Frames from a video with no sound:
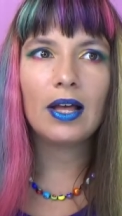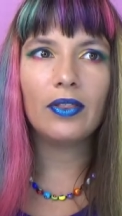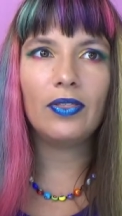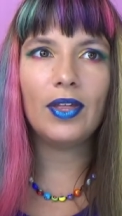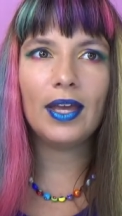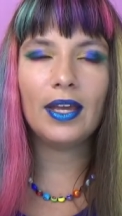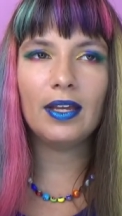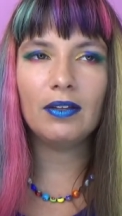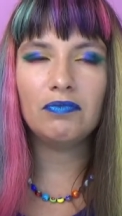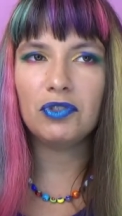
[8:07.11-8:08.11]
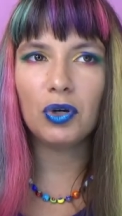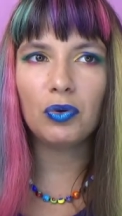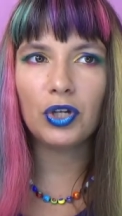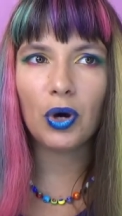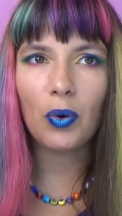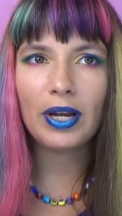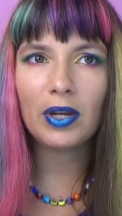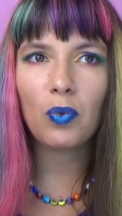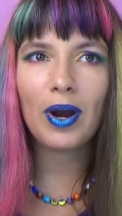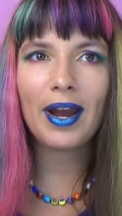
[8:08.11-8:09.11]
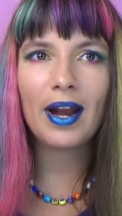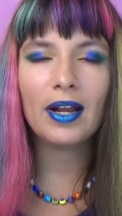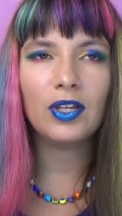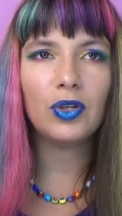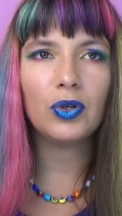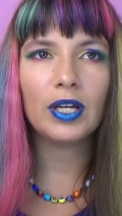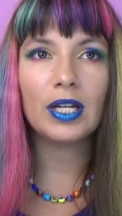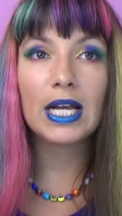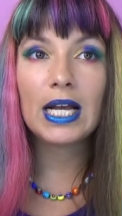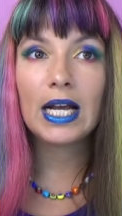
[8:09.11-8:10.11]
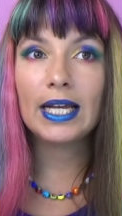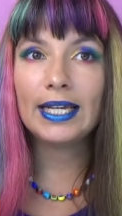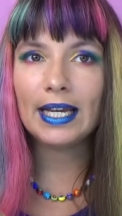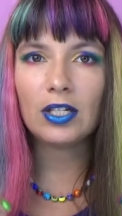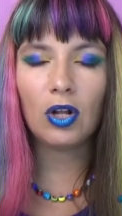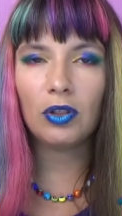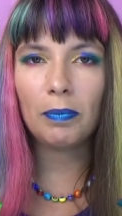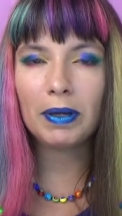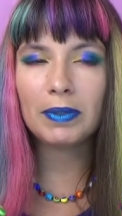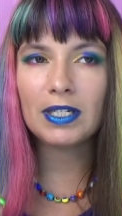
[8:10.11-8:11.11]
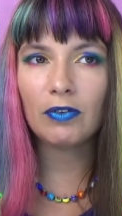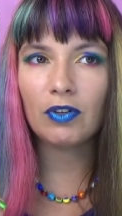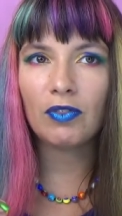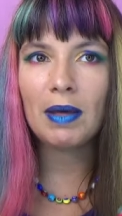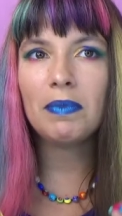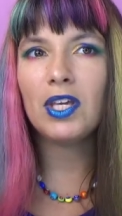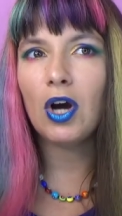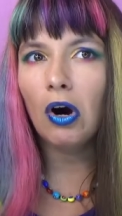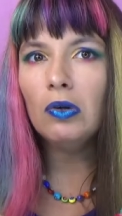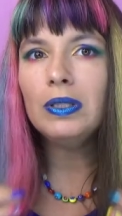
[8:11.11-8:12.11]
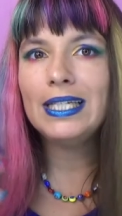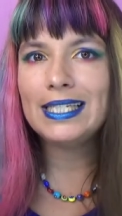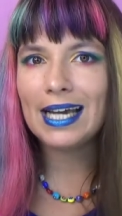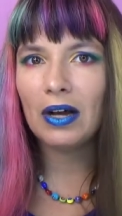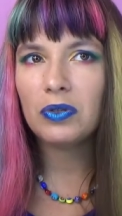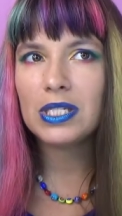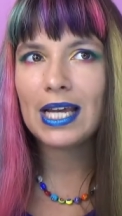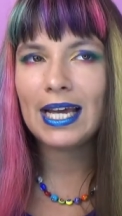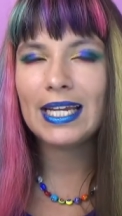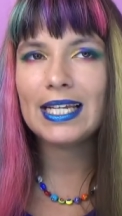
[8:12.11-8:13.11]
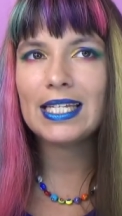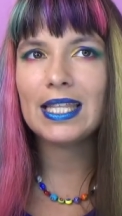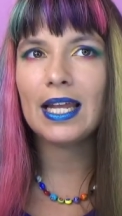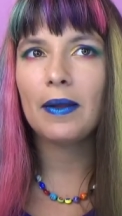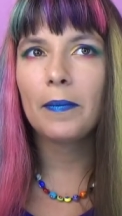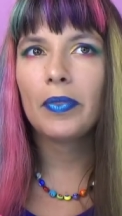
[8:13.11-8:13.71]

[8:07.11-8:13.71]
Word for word: They don't go anywhere. You can get all the pigment out of them. The only downside is that